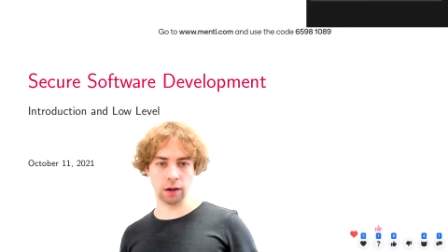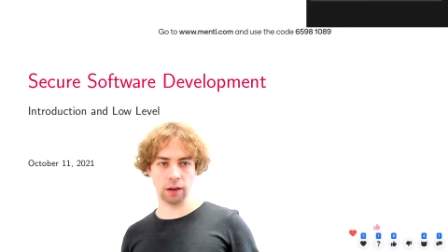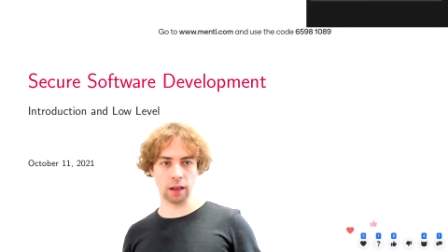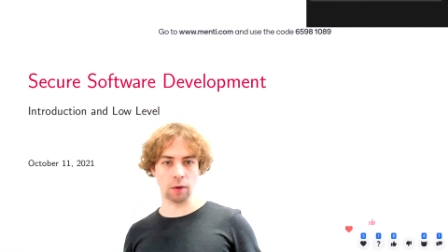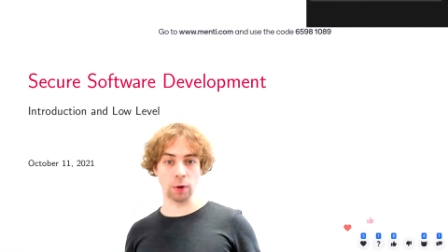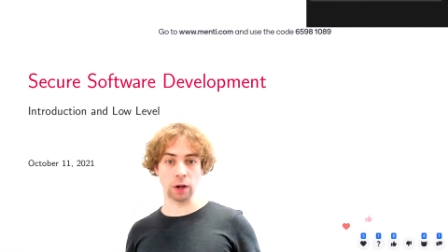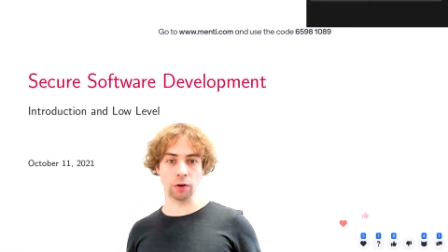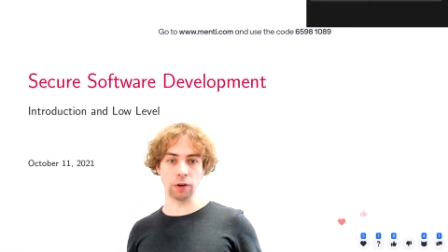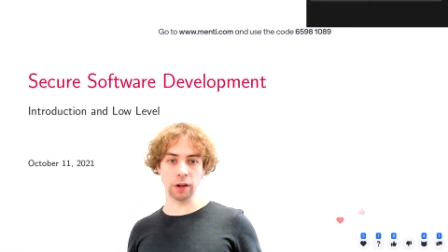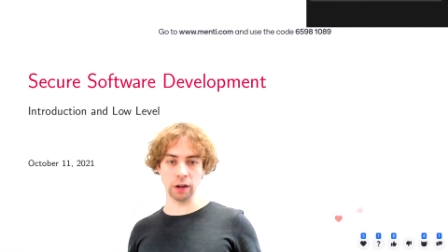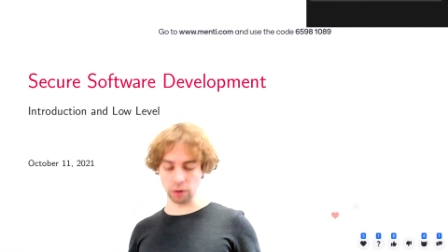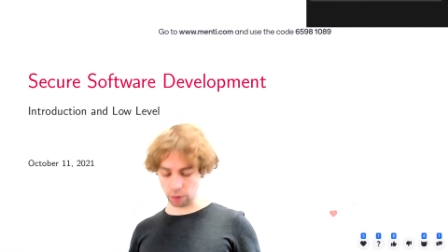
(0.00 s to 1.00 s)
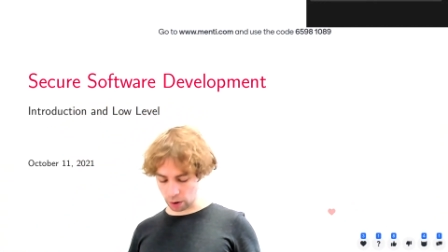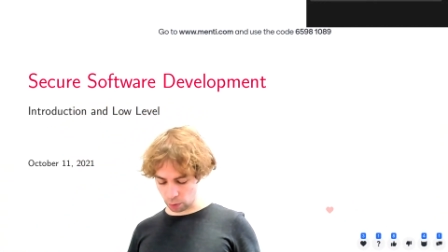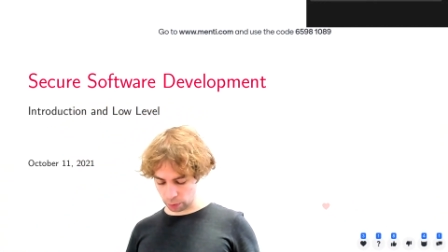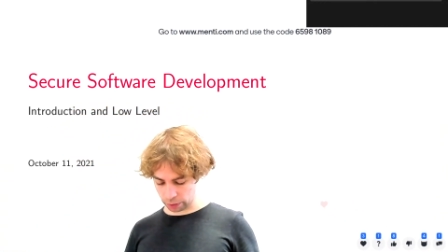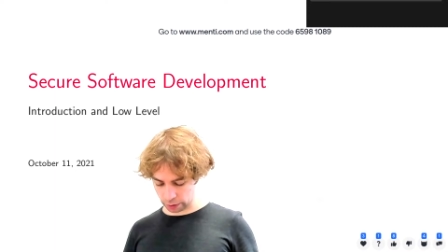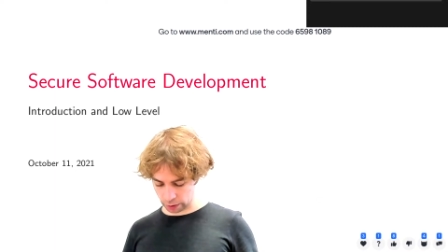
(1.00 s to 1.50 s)
Then we continue now
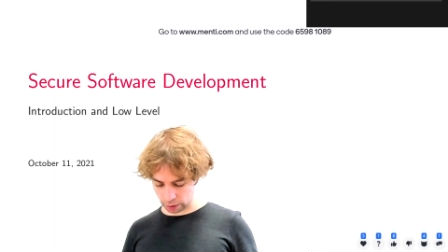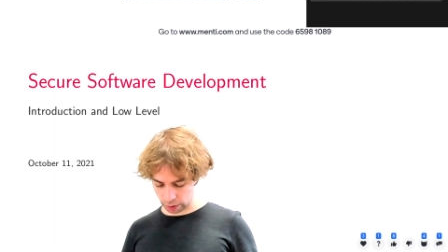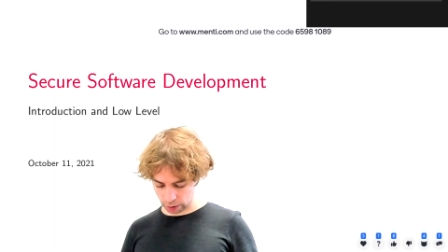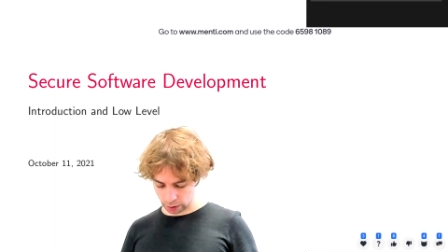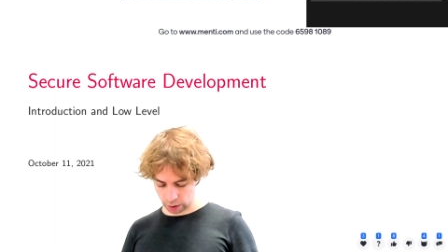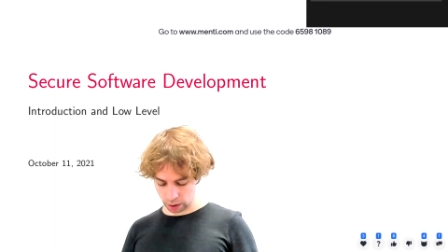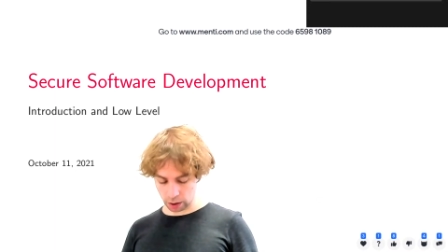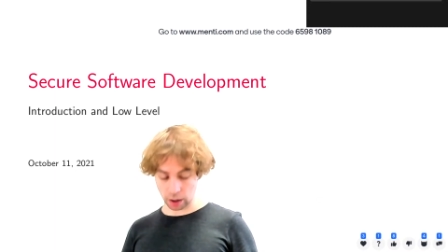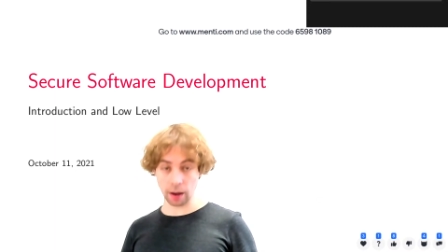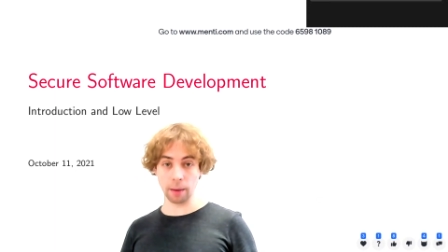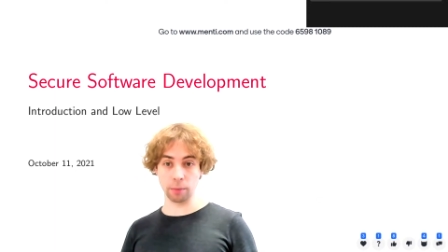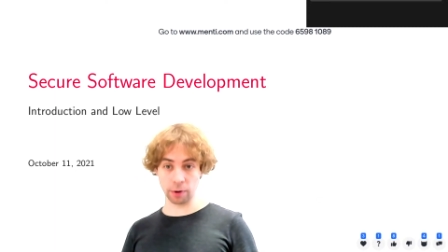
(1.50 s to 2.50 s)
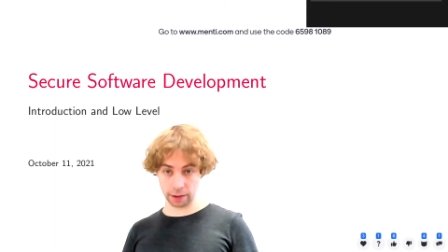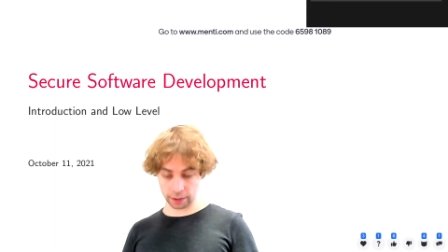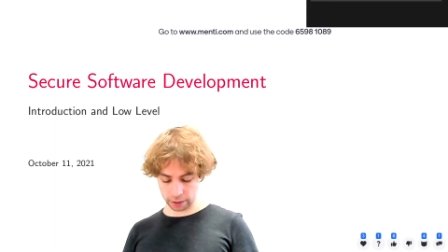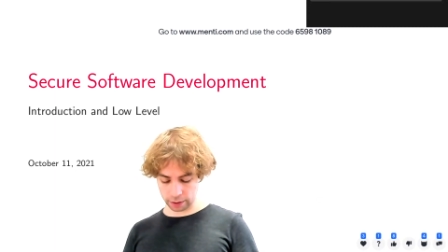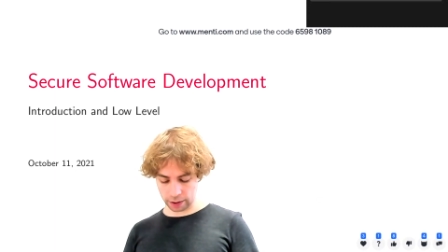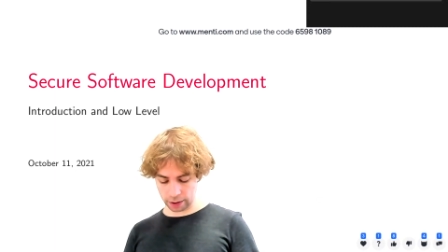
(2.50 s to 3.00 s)
with the
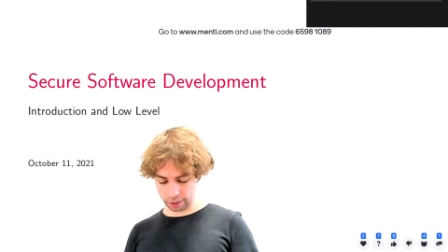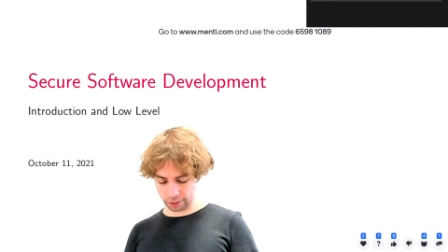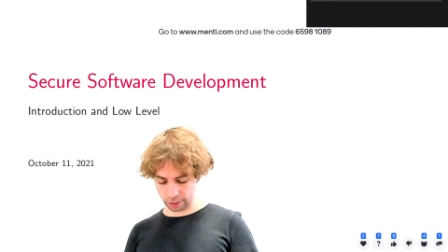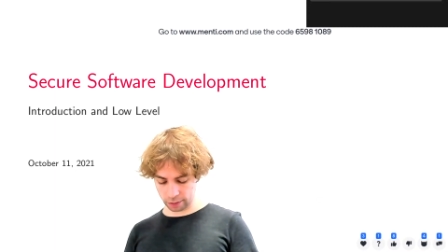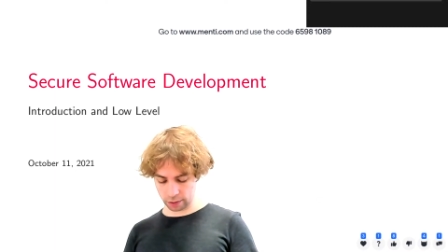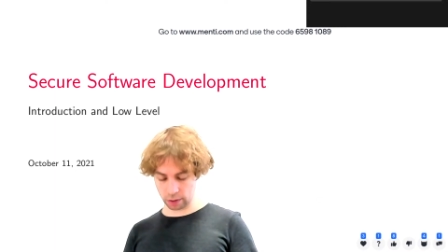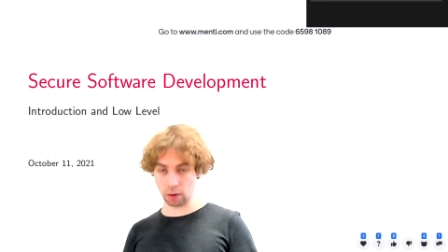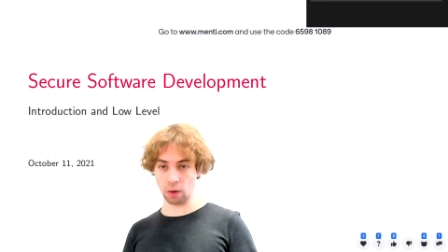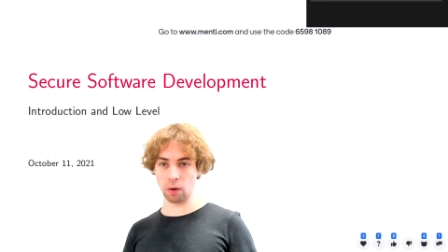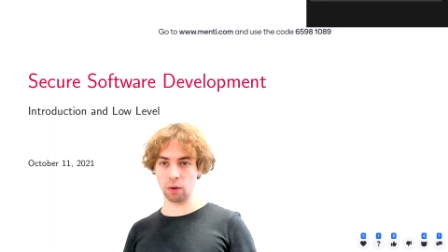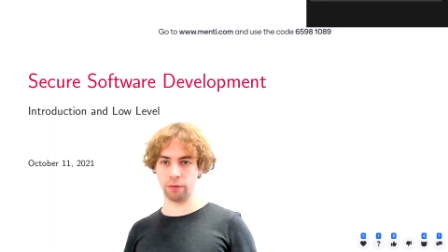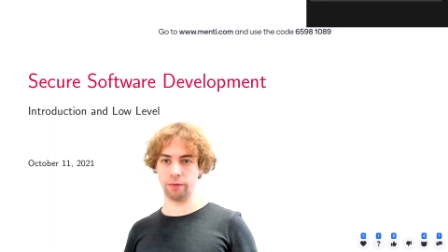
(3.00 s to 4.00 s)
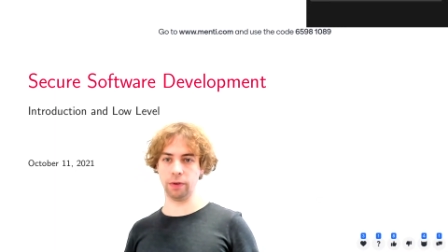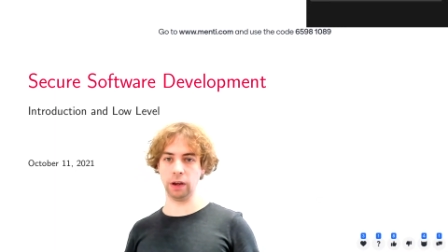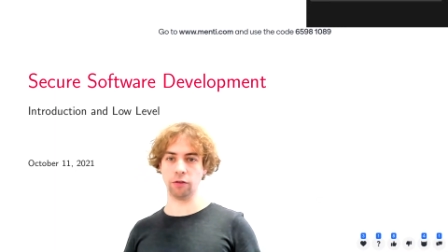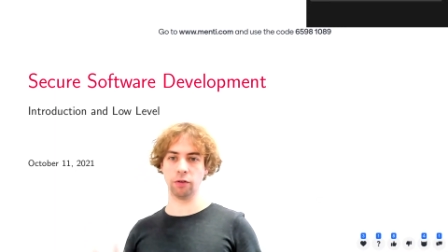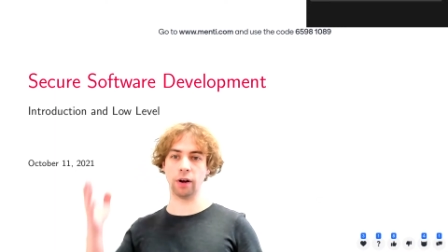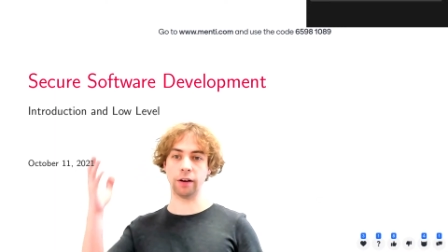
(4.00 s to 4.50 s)
presentation of
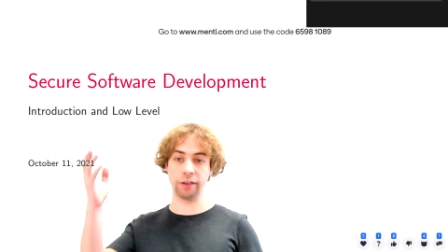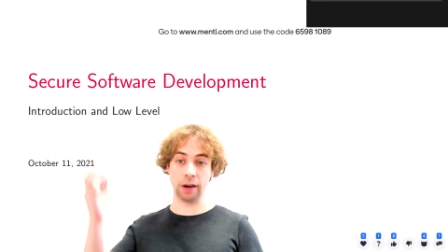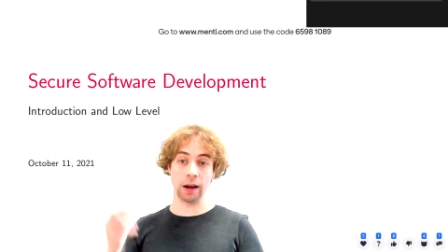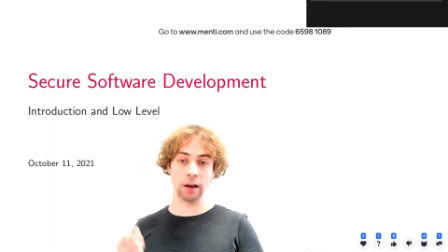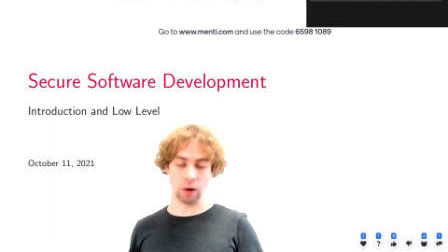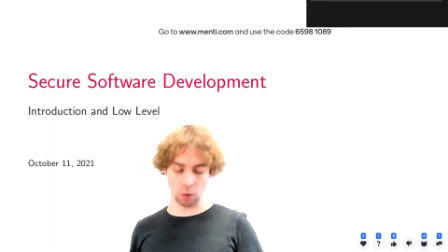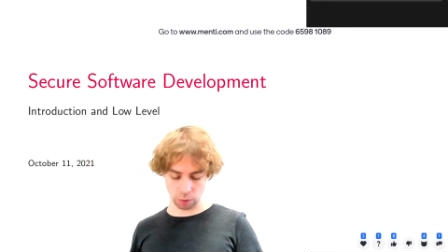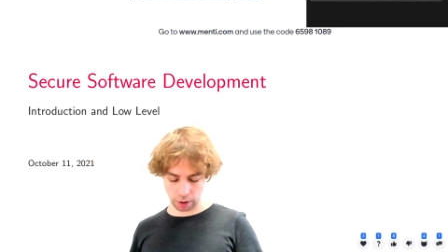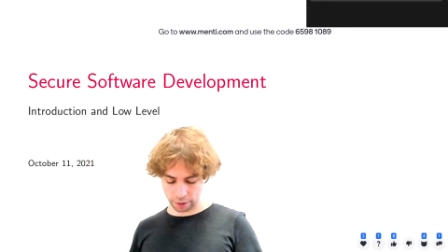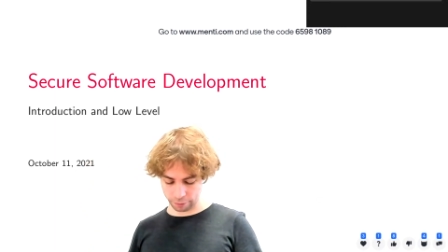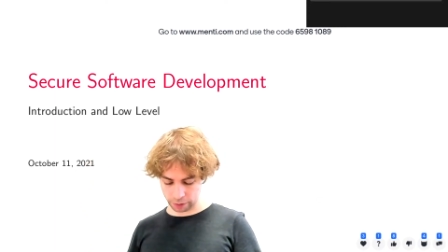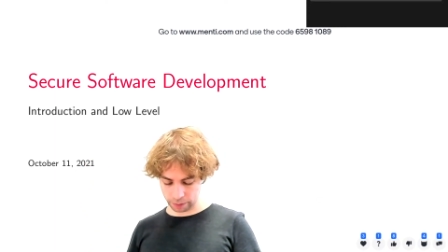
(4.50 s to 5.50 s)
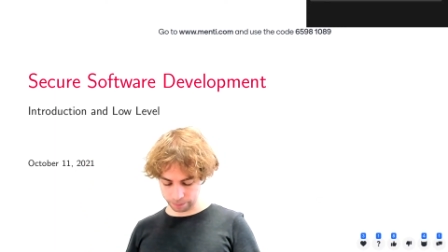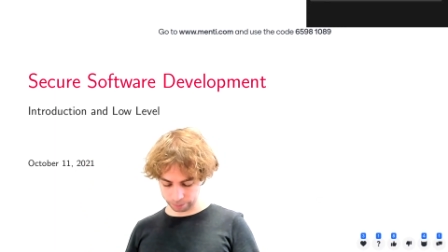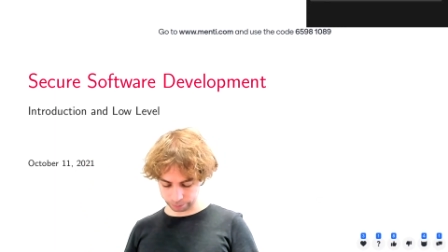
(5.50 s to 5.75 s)
introduction and low level.